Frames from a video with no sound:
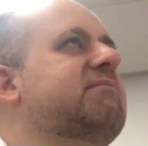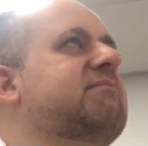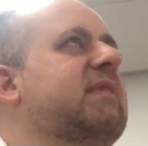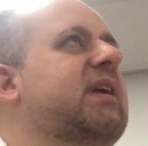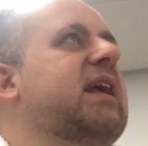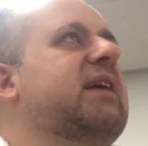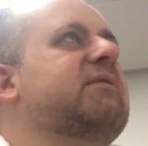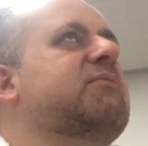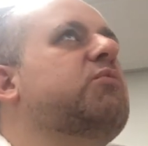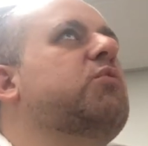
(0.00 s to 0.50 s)

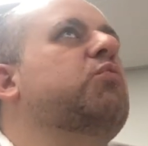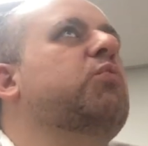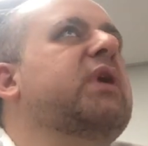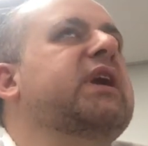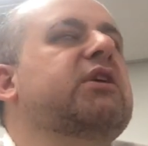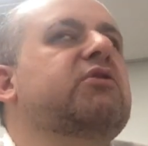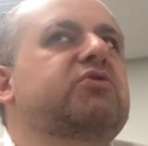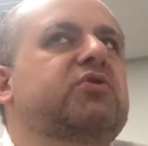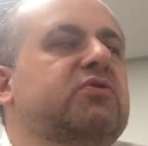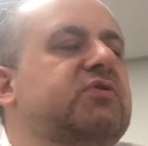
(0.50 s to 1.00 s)
It, when
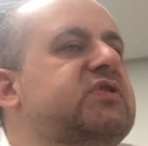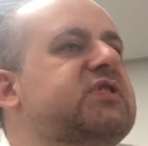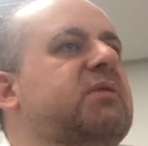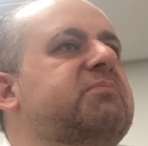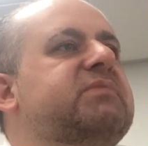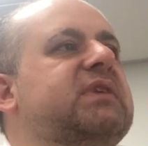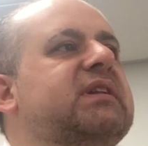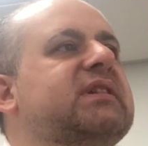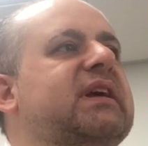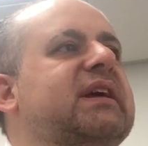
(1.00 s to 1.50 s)
you do
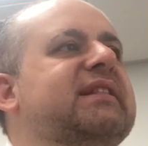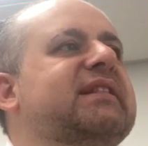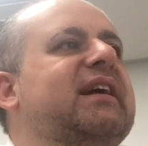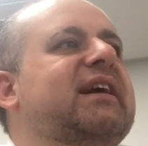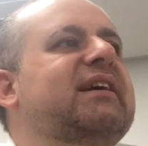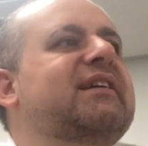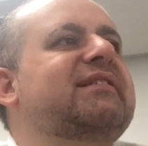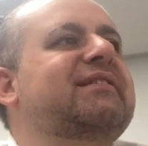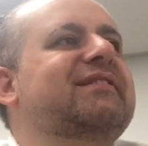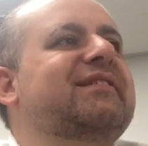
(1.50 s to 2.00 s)
something like
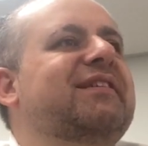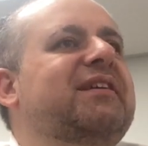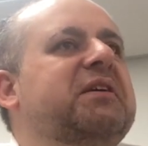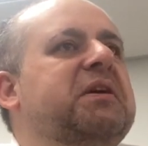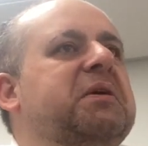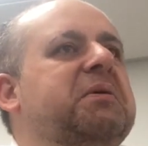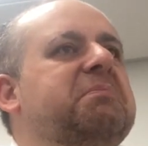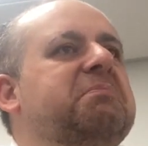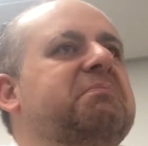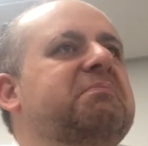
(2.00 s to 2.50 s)
that,
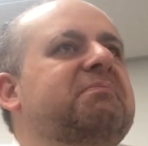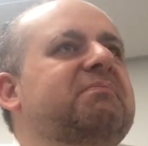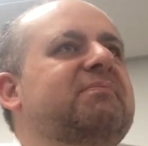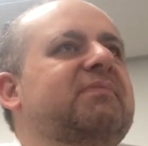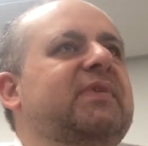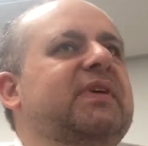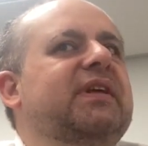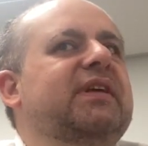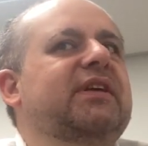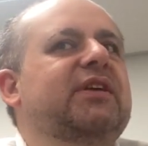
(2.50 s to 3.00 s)
um,
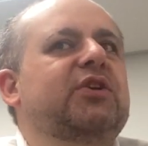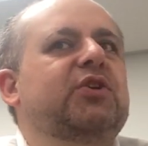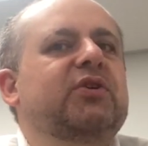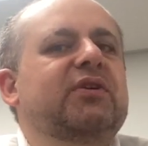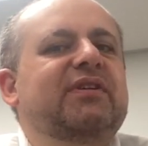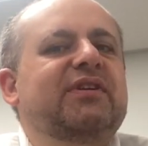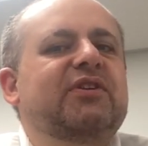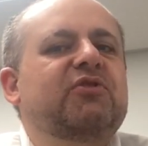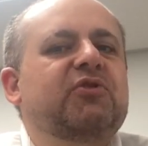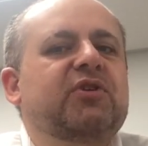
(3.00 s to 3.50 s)

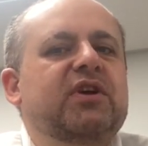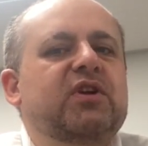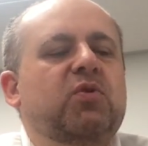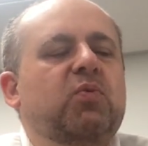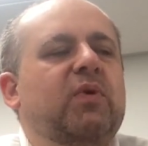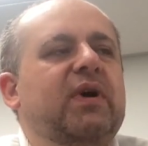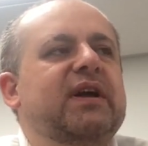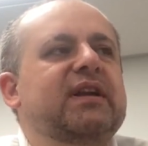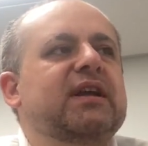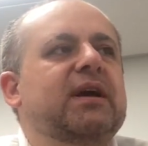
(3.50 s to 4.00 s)
you, are going to
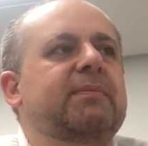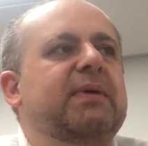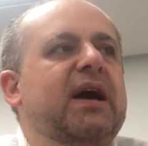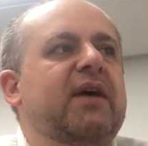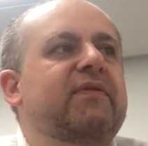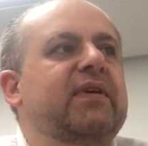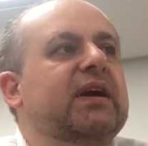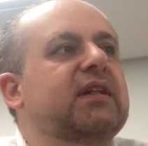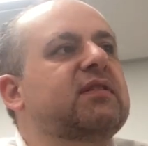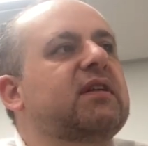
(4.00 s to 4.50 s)
wind up
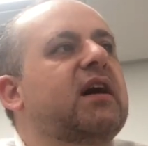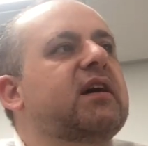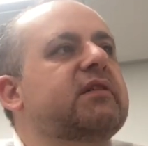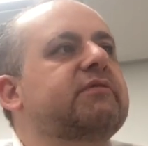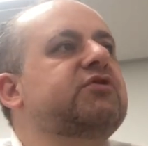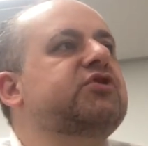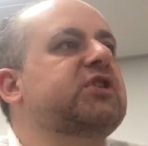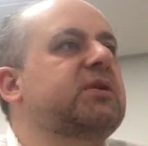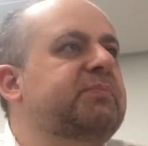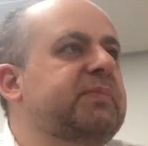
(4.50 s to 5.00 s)
having a lot of
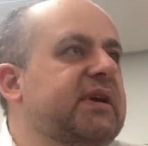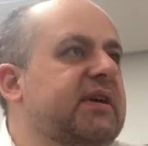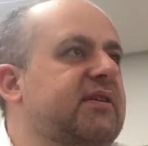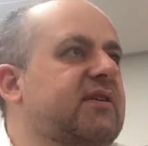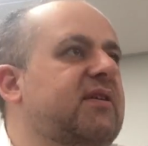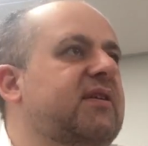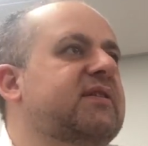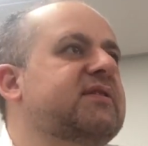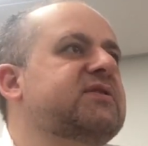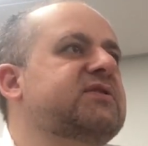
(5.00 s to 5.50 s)
shipping
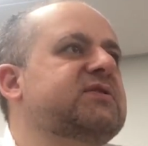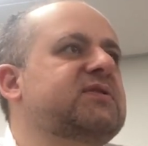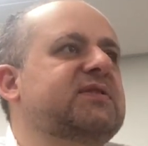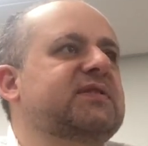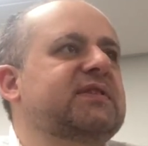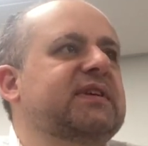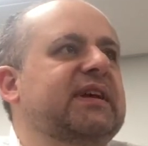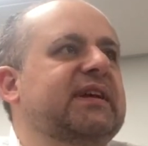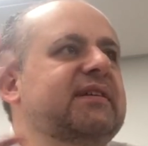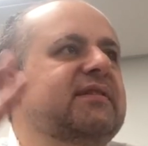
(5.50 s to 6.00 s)
costs
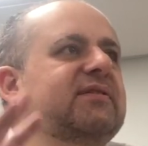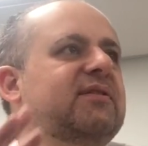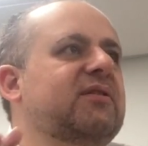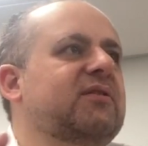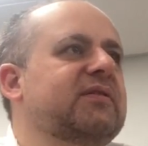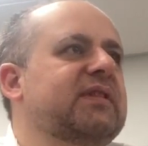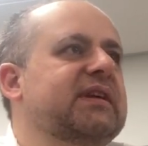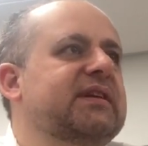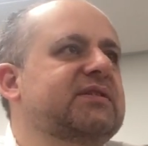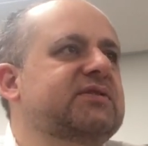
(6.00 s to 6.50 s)
and all
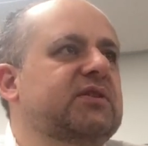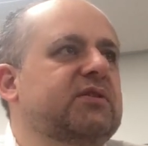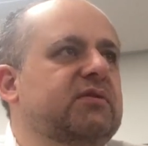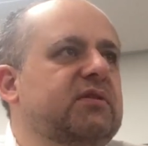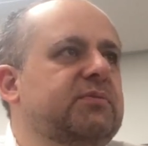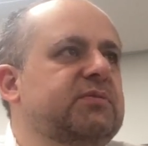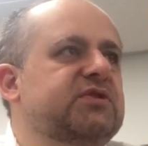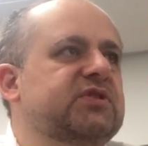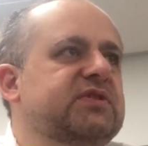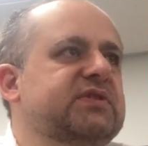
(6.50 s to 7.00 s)
that. So it
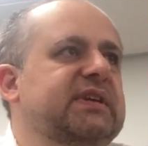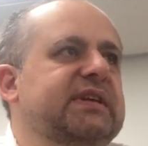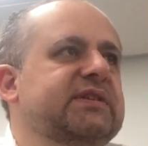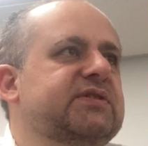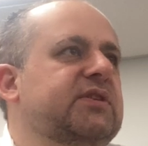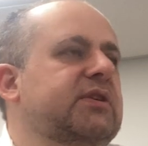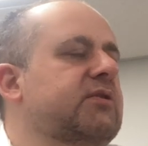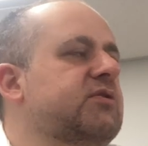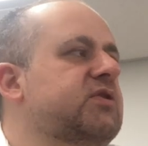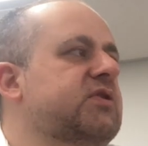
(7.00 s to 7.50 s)
was just
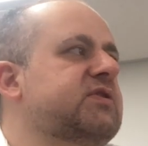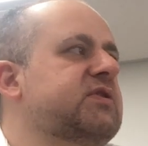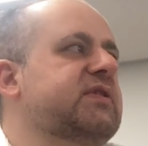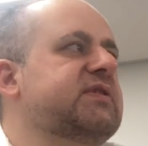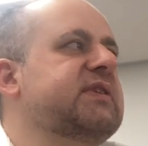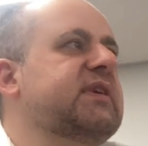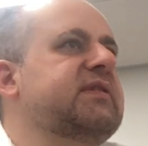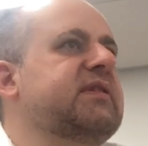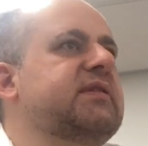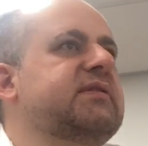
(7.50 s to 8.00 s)
easier just to
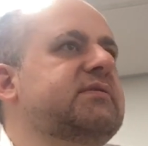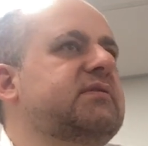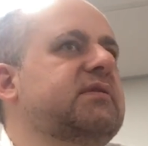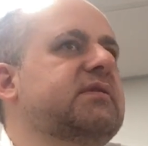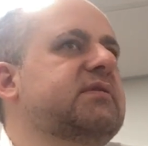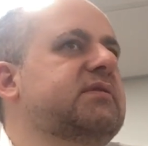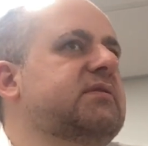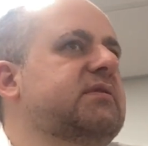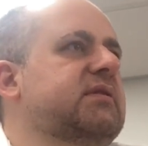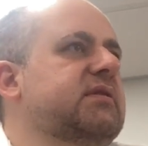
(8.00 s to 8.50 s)
send the,
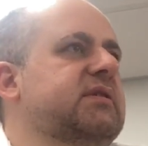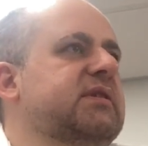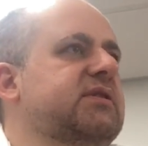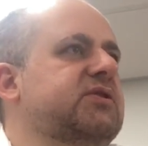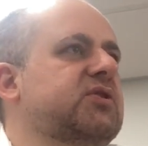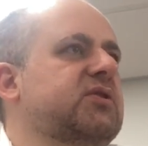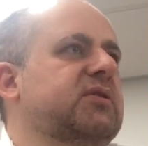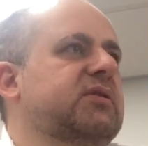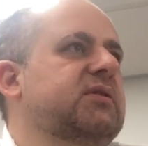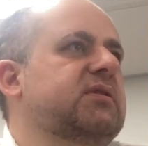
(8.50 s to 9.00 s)
the, the
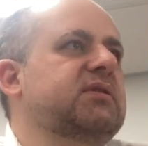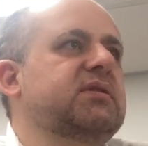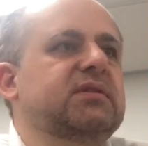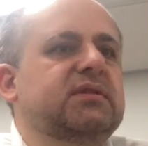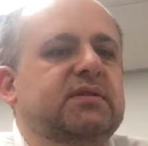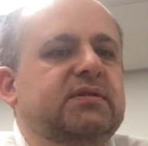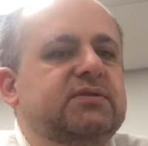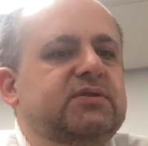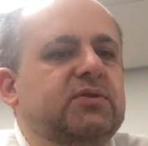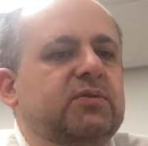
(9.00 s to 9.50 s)
digital.
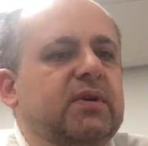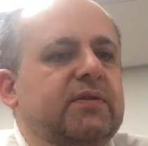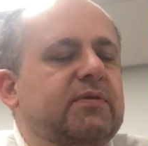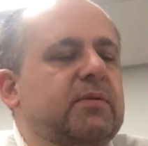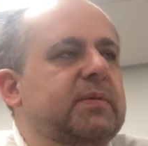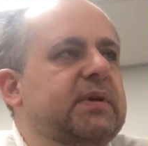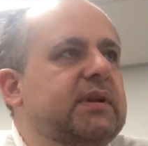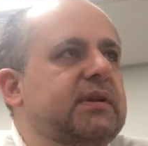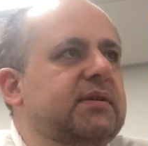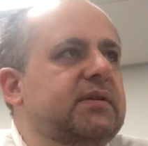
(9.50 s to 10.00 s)
I guess everybody.